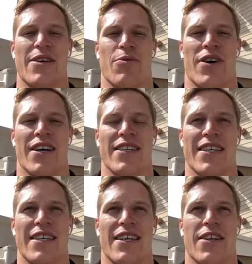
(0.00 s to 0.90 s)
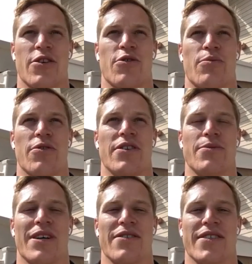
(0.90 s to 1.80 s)
year one, a, a, local boy
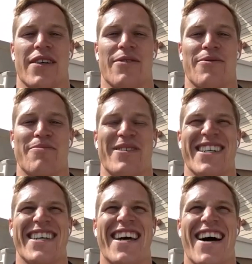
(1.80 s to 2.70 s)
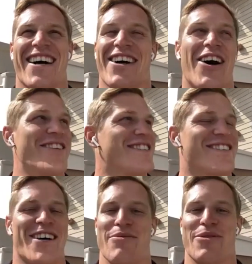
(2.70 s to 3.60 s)
as well. So, but yeah, I can't
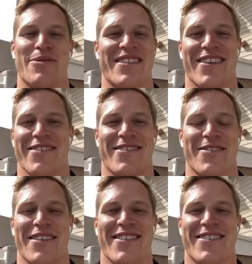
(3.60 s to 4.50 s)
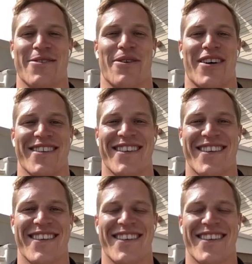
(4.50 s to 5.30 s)
decide between those two. That's too right, hard. Well.